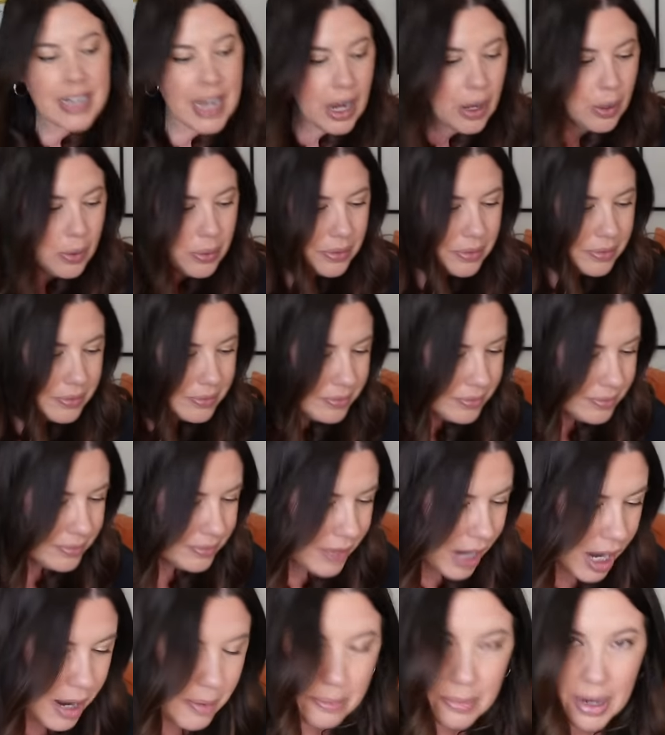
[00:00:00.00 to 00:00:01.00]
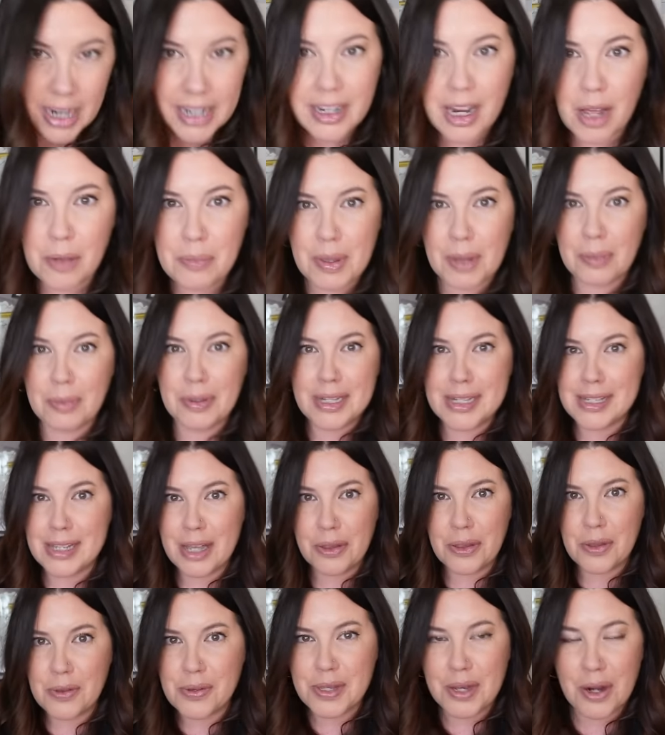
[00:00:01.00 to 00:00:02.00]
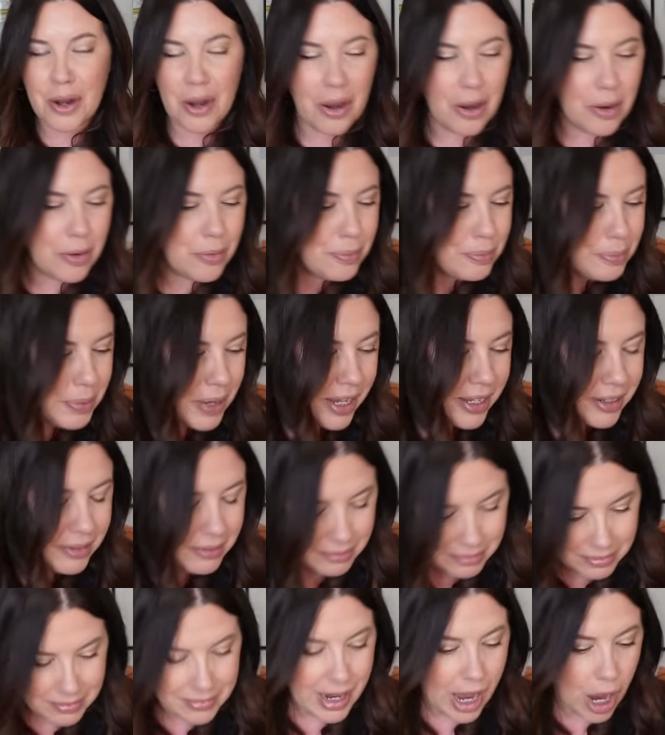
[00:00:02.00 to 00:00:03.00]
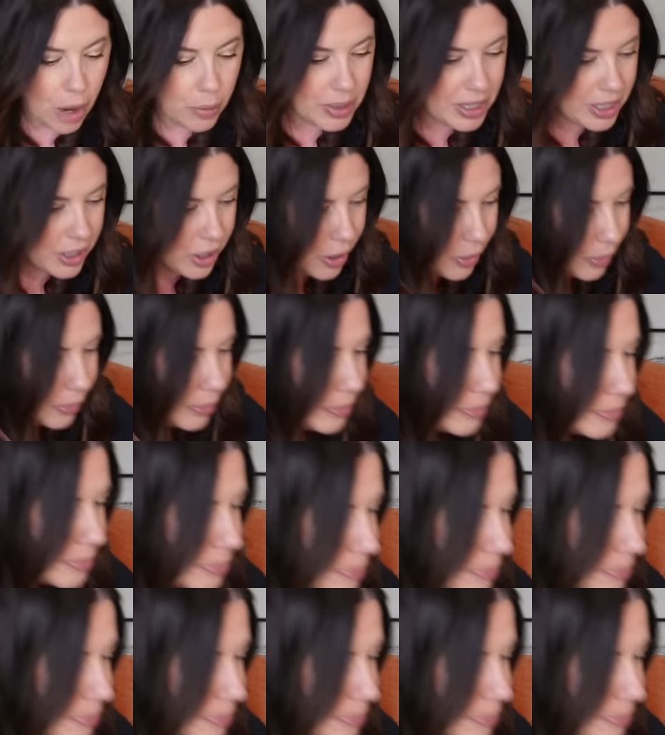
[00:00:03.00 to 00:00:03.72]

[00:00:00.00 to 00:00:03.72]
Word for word: out. I might not be able to sell those at all, but now we know.